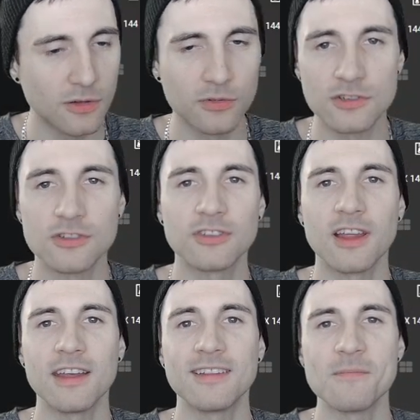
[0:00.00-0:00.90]
Those are just
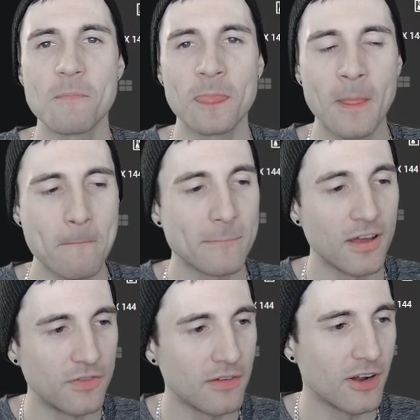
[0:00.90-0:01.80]
like my
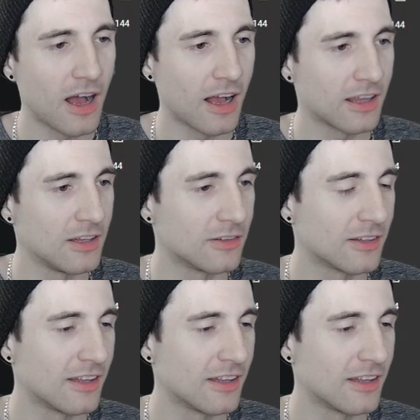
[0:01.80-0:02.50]
favorite hotkeys.